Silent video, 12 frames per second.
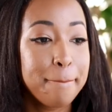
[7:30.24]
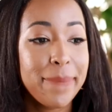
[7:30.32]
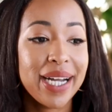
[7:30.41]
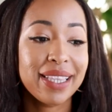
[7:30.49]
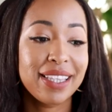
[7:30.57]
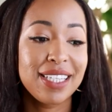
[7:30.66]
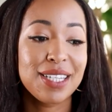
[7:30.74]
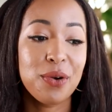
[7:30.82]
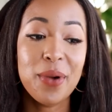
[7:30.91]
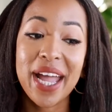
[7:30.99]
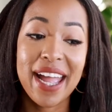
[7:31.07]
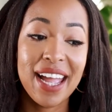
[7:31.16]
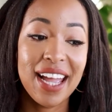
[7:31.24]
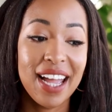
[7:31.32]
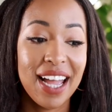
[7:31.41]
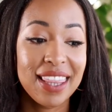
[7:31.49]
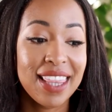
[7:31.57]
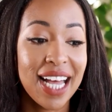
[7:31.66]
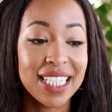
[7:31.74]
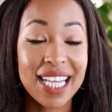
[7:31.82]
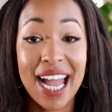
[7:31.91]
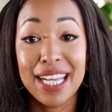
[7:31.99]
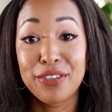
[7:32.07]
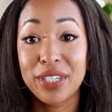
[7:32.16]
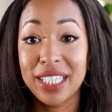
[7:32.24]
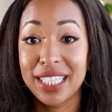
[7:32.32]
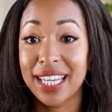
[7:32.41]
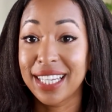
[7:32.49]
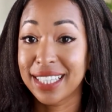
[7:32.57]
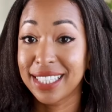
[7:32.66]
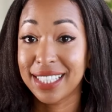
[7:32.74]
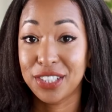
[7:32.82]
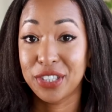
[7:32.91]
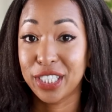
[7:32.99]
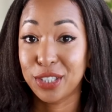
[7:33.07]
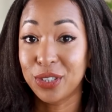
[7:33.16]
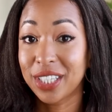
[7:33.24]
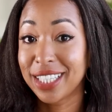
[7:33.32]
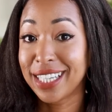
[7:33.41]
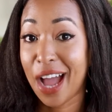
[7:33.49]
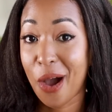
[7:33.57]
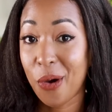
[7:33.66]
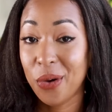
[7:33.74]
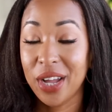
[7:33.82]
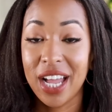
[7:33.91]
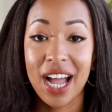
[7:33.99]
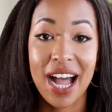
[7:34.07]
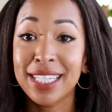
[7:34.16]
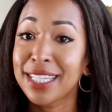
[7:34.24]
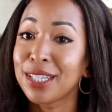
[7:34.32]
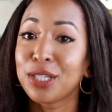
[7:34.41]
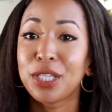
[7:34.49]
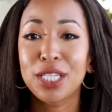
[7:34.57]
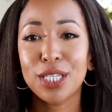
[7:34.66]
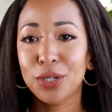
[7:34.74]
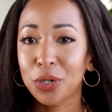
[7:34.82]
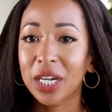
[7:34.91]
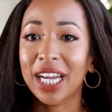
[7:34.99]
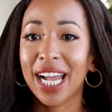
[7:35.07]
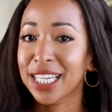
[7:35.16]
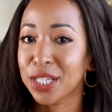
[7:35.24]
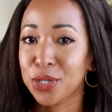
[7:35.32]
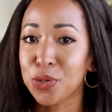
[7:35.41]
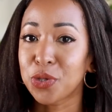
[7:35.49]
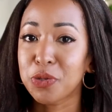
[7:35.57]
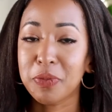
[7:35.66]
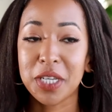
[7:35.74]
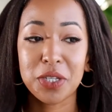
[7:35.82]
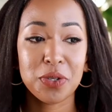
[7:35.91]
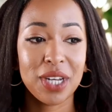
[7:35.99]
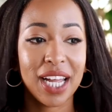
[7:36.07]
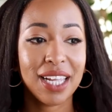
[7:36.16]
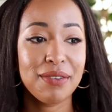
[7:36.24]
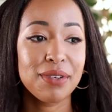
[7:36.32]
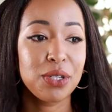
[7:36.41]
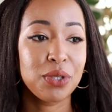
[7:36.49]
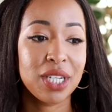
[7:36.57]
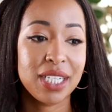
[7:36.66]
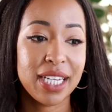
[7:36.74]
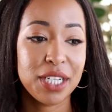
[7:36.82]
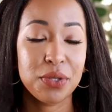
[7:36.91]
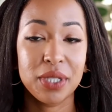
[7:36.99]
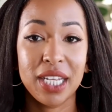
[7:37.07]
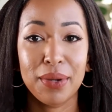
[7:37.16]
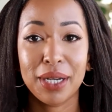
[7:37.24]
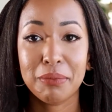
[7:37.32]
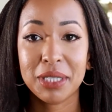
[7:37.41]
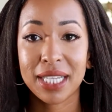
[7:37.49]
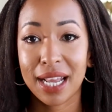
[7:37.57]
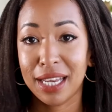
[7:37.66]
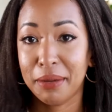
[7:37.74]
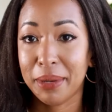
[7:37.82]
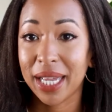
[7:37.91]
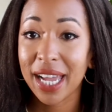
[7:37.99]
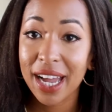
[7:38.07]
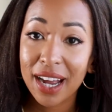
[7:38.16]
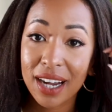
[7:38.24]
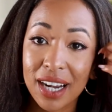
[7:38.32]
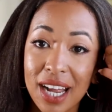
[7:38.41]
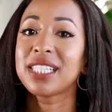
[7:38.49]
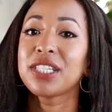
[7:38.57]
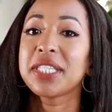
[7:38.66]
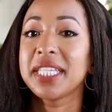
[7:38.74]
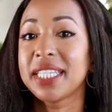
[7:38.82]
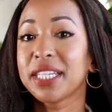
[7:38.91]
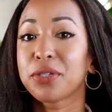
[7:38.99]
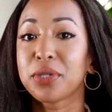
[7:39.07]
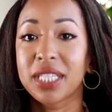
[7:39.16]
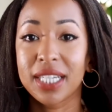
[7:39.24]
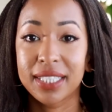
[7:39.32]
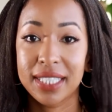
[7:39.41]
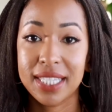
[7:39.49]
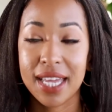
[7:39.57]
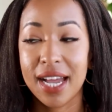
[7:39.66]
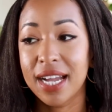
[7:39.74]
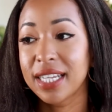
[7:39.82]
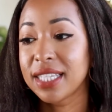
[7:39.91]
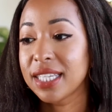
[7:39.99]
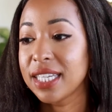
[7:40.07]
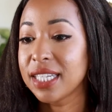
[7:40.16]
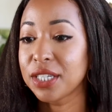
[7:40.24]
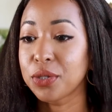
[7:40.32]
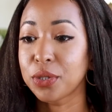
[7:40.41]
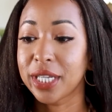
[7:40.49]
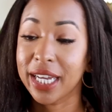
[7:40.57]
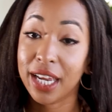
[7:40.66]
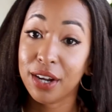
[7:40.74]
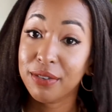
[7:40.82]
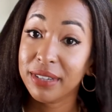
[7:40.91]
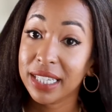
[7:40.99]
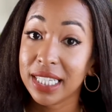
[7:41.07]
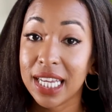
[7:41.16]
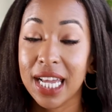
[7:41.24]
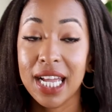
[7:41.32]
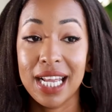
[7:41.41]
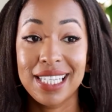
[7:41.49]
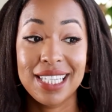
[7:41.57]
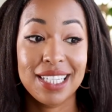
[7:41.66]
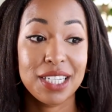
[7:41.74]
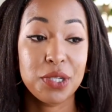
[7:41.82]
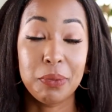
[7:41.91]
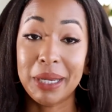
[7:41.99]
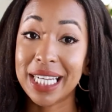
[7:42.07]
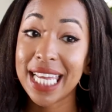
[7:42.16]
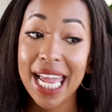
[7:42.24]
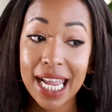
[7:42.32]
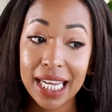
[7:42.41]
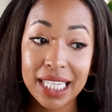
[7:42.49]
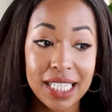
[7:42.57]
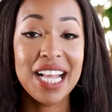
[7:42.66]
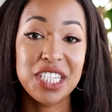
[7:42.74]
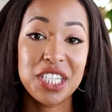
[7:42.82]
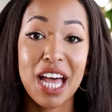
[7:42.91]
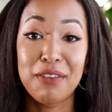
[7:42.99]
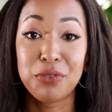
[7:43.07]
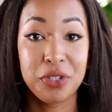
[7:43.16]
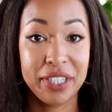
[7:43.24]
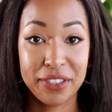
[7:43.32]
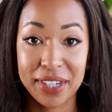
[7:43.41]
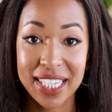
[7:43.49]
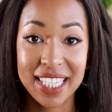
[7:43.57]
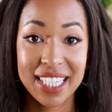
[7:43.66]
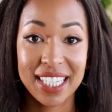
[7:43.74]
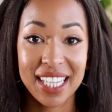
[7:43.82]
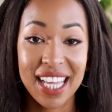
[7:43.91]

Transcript: But there's a way that I really like this straight look now. This look kind of suits me. So like, even on a day-to-day when I'm styling my hair, it's just easier to style this hair. It's easier to take care of it. It's easier to maintain. I just have no regrets.